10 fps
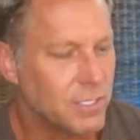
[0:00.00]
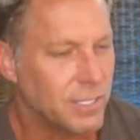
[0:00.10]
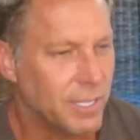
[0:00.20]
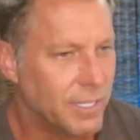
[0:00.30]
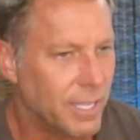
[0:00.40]
and
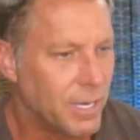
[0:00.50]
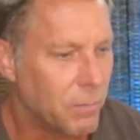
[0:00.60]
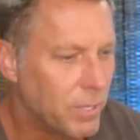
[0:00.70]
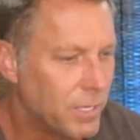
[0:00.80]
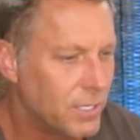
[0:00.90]
they, they had
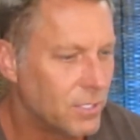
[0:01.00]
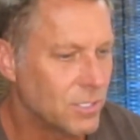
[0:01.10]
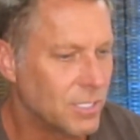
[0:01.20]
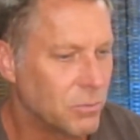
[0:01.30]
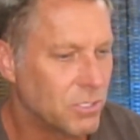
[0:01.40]
opinions,
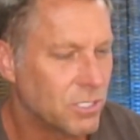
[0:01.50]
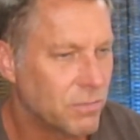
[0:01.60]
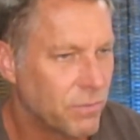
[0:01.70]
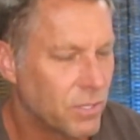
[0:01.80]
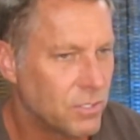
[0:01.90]
and it was just
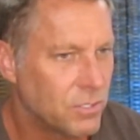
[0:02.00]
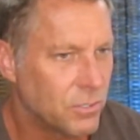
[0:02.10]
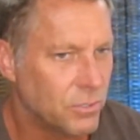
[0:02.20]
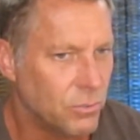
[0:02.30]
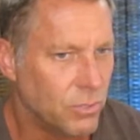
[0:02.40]
fun
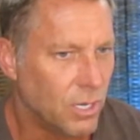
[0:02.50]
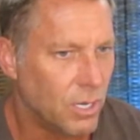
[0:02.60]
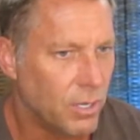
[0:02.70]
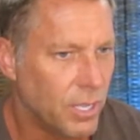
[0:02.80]
to uh,